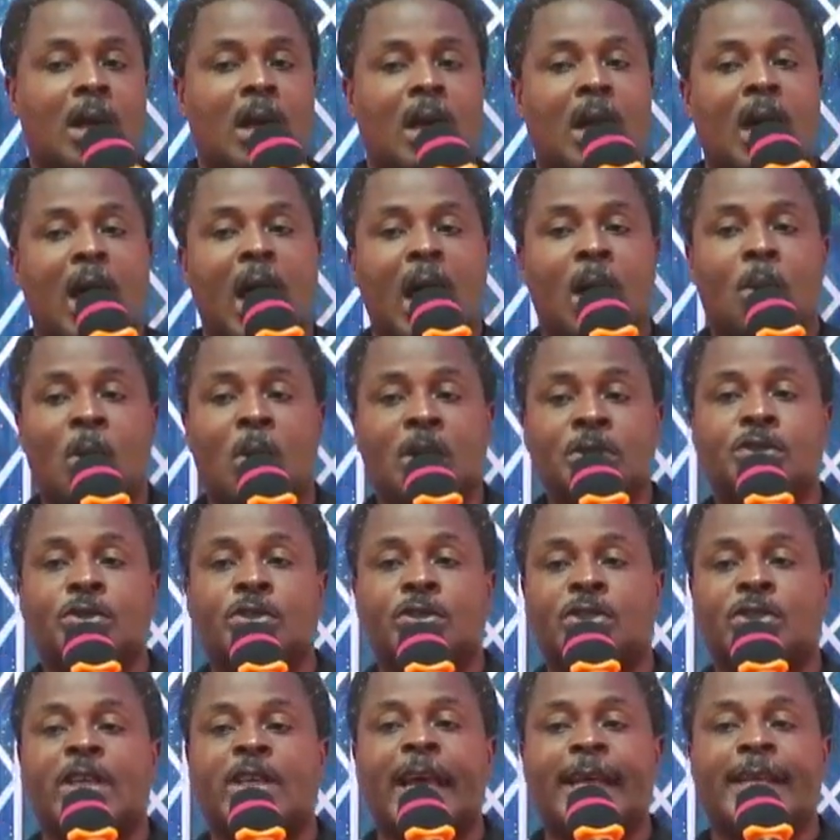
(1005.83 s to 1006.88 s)
I want to
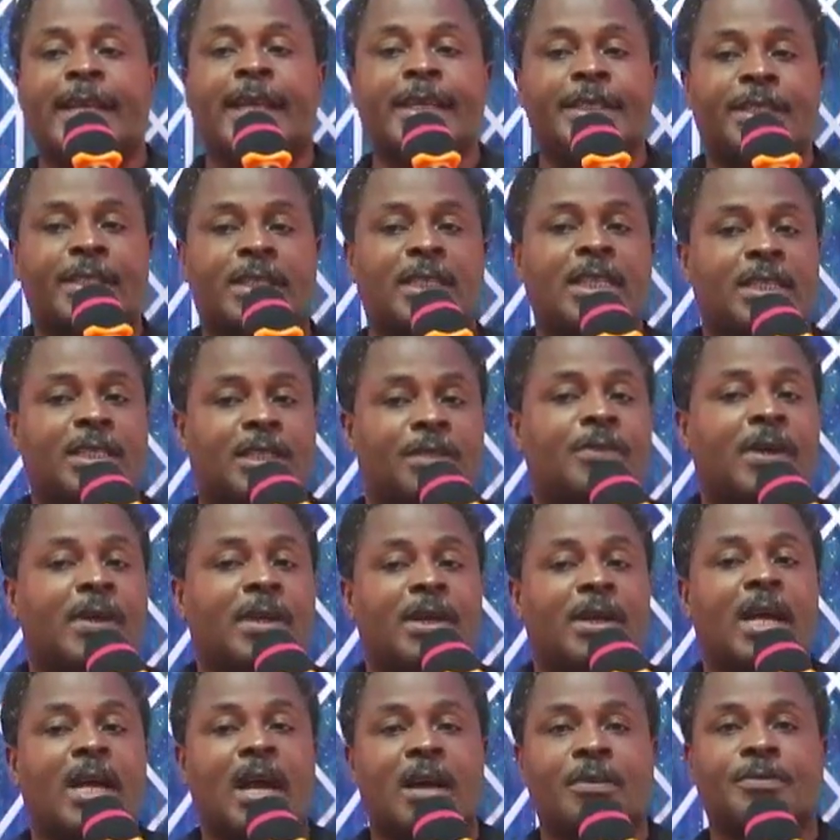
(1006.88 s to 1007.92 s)
say this this
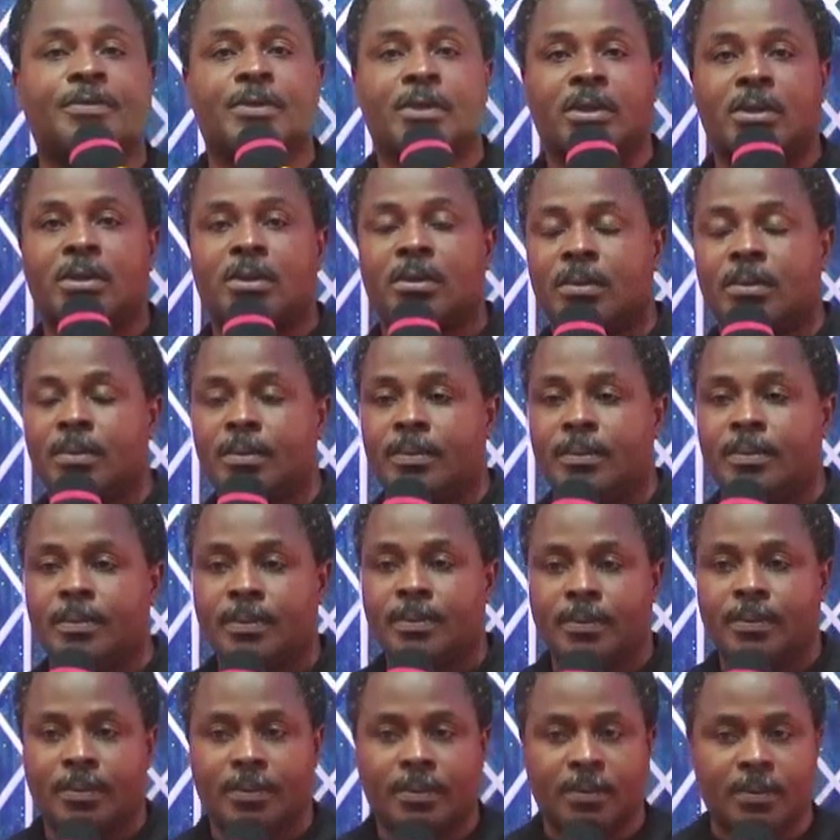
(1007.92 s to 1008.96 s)
very afternoon
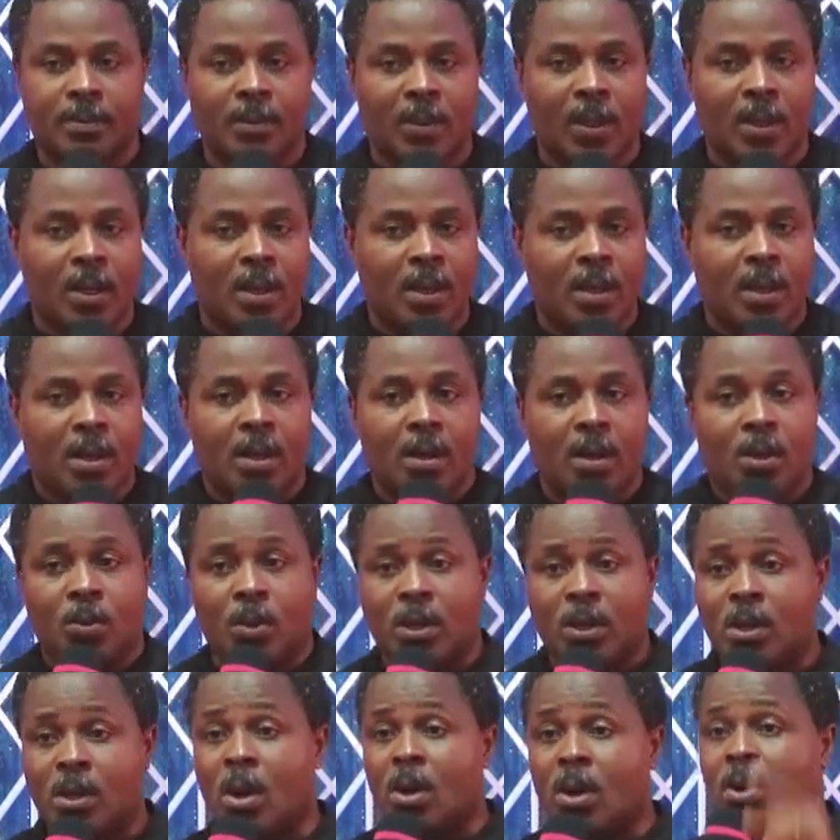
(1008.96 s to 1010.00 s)
with
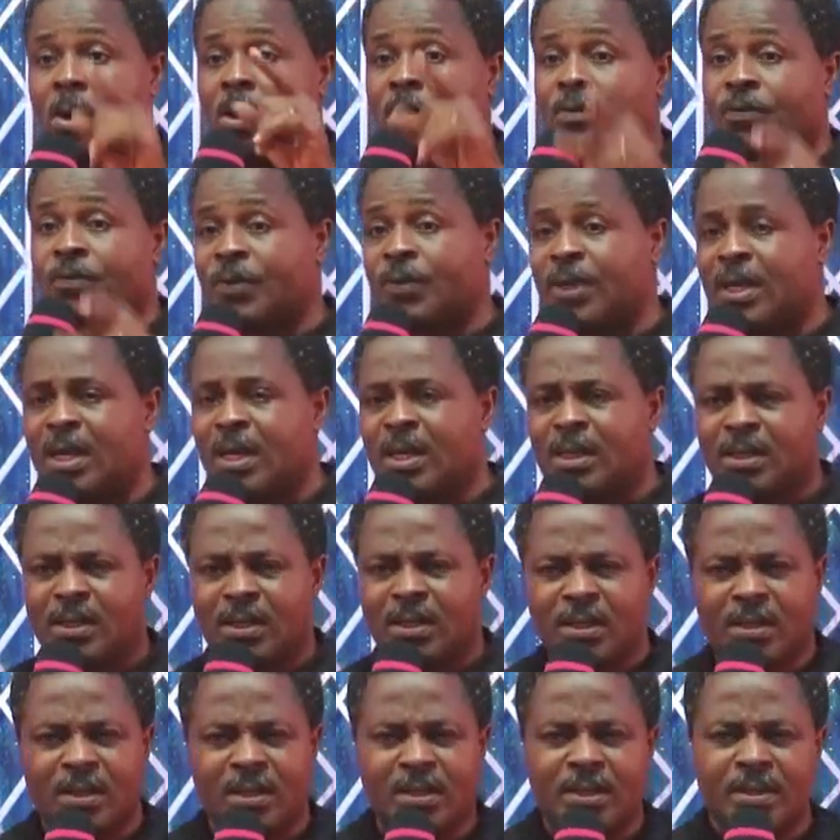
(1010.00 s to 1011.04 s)
all
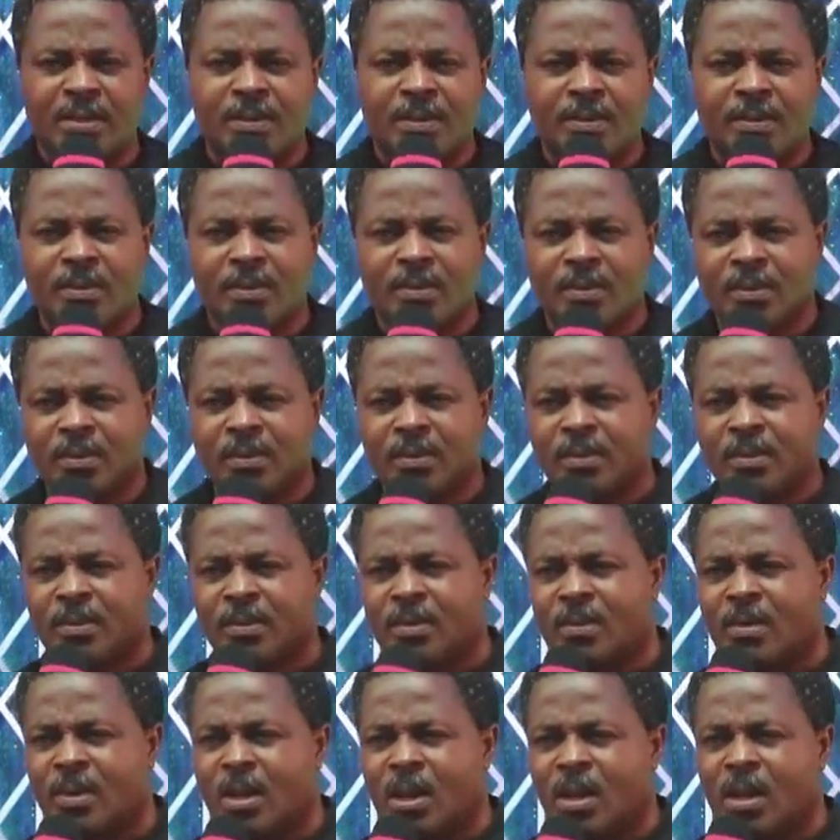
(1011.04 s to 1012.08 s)
confidence
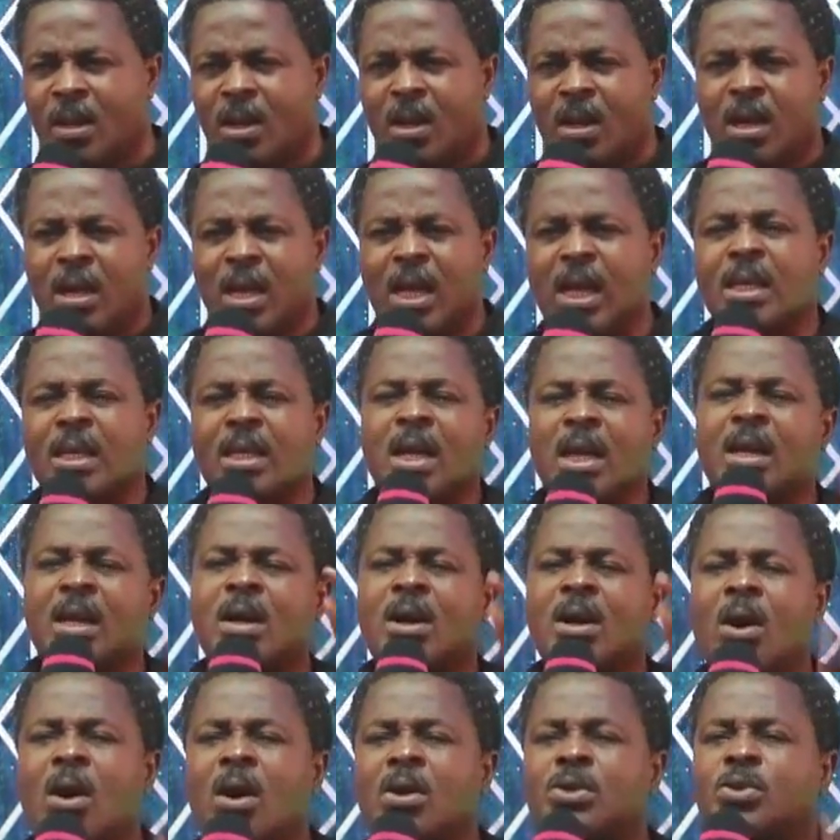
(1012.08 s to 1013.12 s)
in the
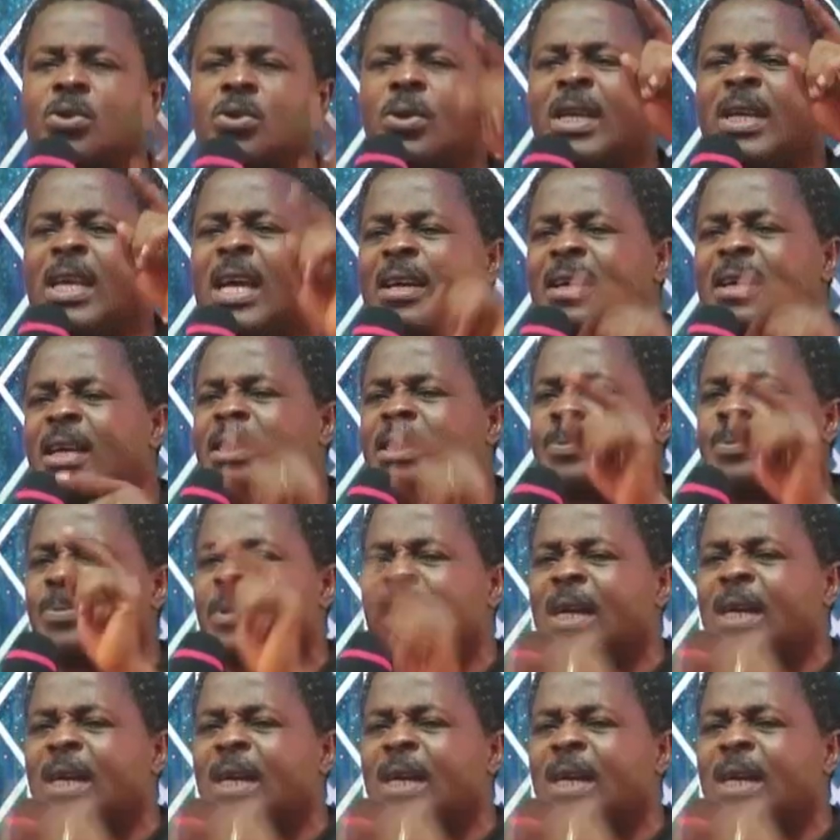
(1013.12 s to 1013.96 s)
God who heareth prayer